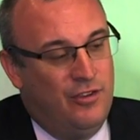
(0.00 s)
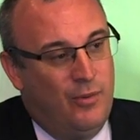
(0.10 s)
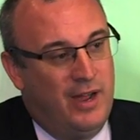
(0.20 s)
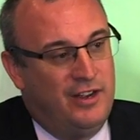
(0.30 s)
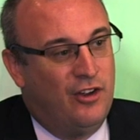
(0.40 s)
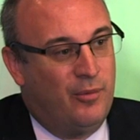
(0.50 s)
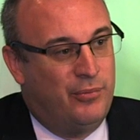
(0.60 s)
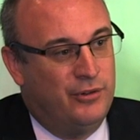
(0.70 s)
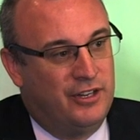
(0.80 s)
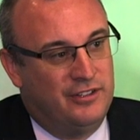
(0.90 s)
when not
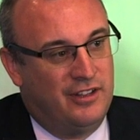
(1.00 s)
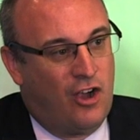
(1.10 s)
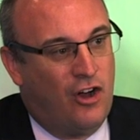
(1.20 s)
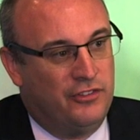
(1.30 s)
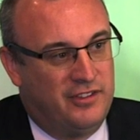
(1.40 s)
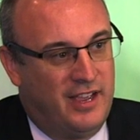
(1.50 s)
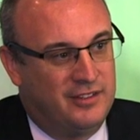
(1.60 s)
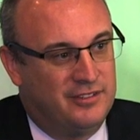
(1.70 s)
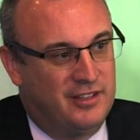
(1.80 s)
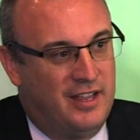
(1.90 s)
put in the
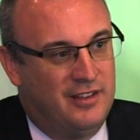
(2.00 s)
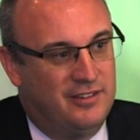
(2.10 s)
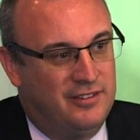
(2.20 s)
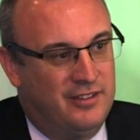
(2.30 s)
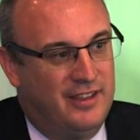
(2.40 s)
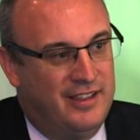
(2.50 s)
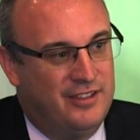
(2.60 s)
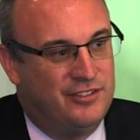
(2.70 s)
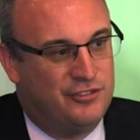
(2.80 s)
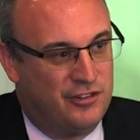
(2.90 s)
context against the
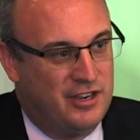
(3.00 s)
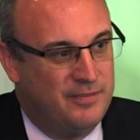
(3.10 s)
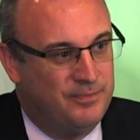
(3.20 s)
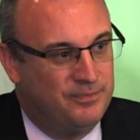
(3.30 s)
history.